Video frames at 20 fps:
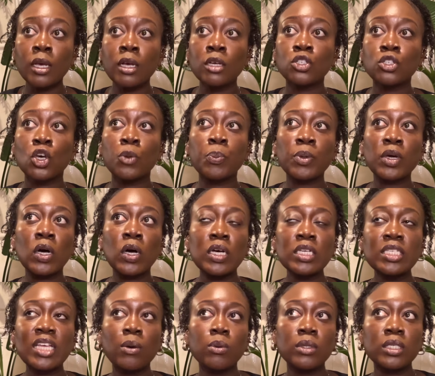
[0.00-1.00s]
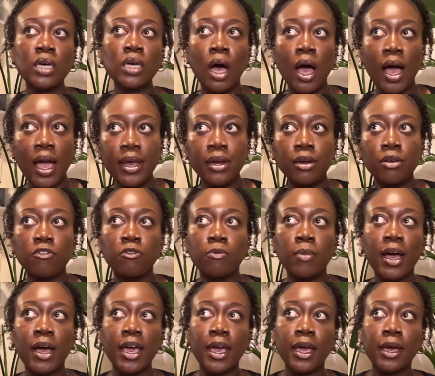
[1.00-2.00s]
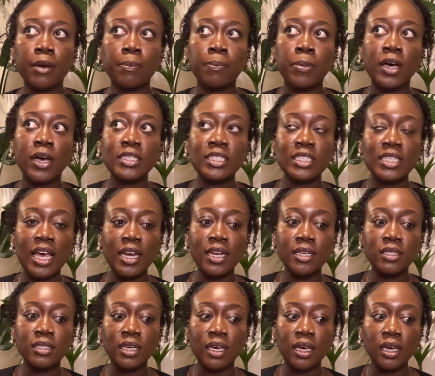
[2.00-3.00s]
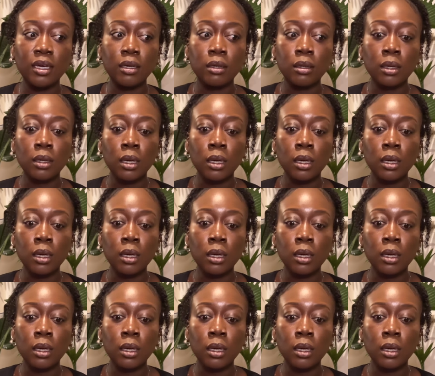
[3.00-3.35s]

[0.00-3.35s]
So, because that was kind of my personality,